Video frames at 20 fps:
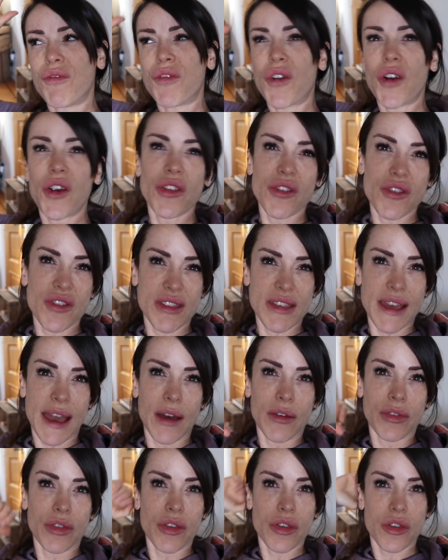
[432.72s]
further
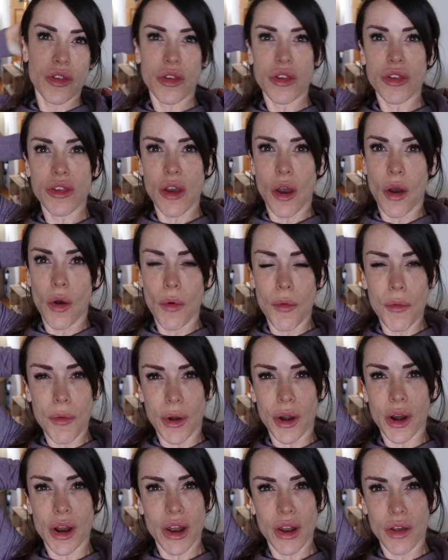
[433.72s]
south, just so
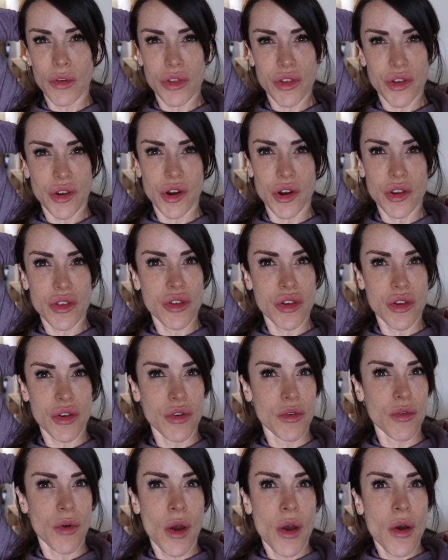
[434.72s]
we're closer
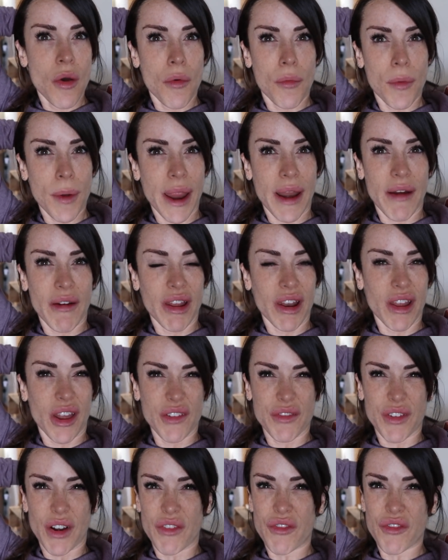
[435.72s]
to where a lot
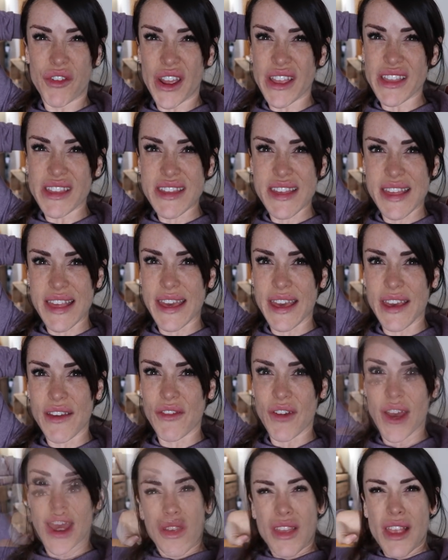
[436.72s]
of our friends
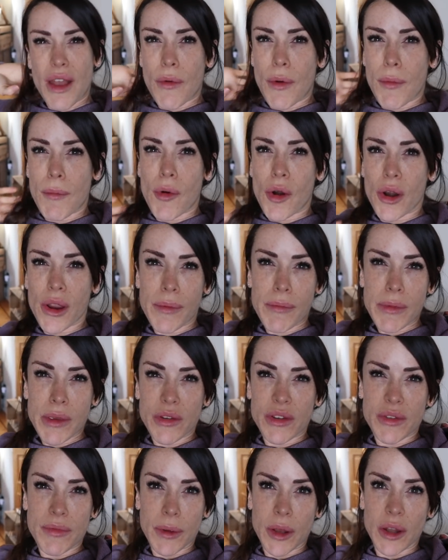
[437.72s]
live, so that we're more
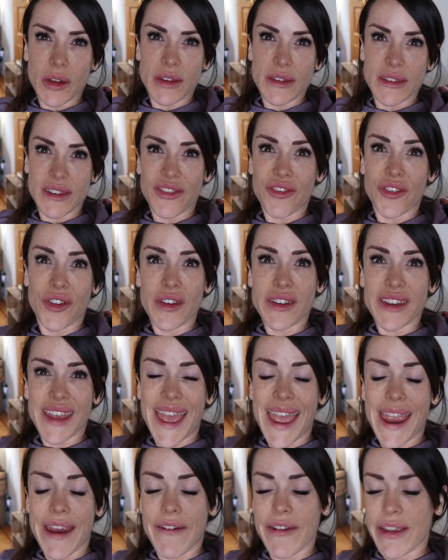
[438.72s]
commutable to different
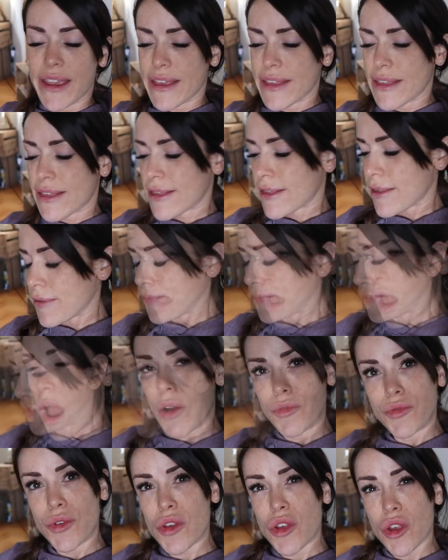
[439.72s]
areas.
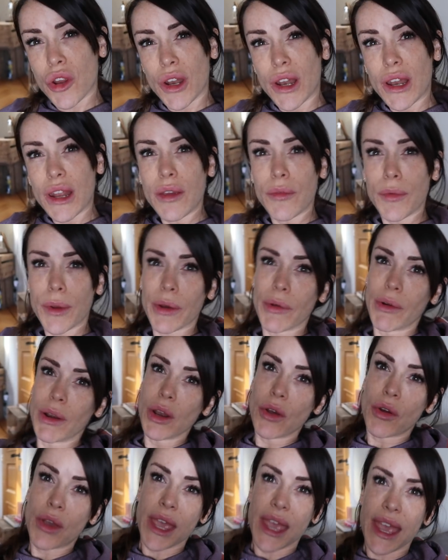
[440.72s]
Originally, we were
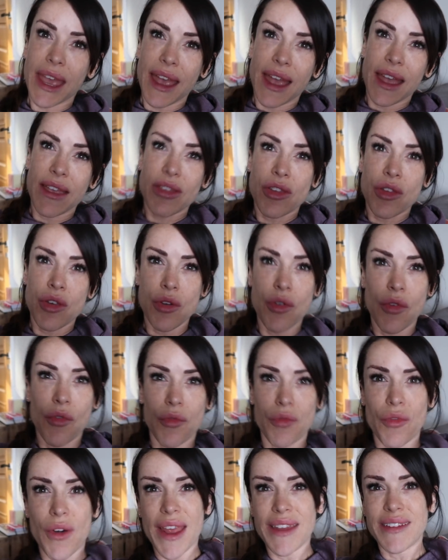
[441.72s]
looking to
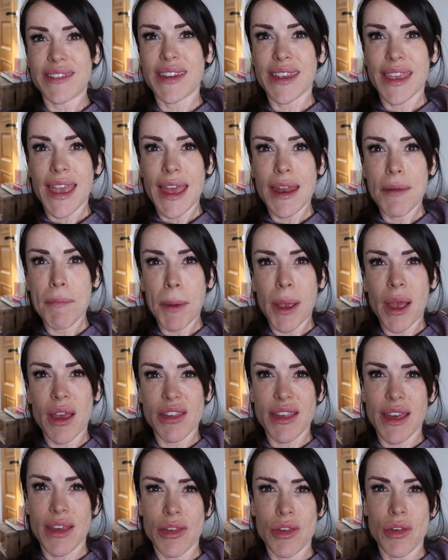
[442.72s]
rent again
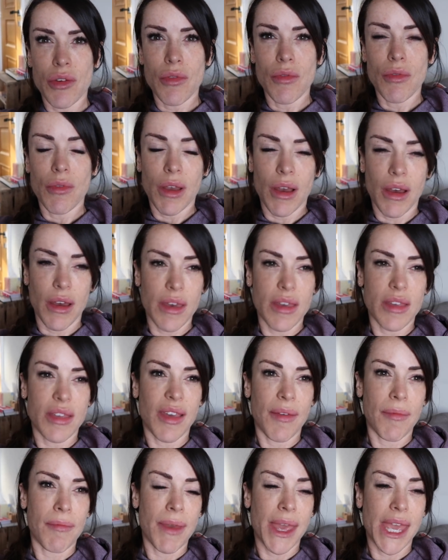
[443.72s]
because, as you
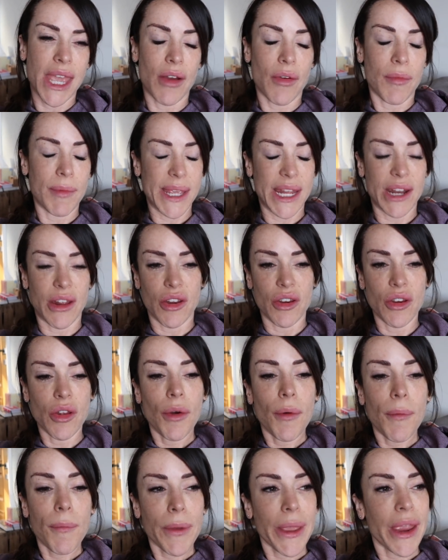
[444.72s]
guys may or may not
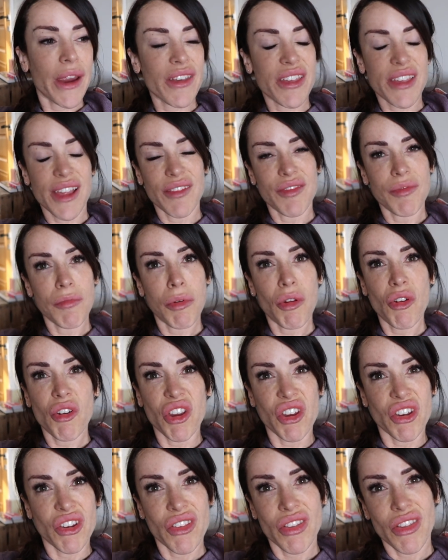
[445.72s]
know, we are
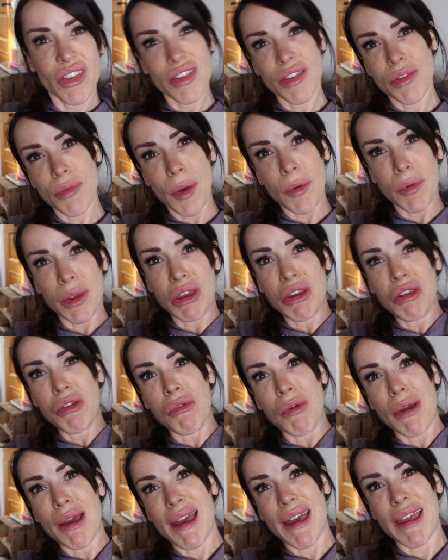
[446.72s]
self-employed. This is what we
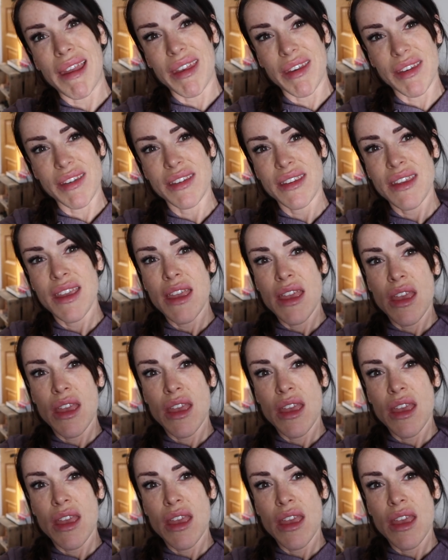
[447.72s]
do, and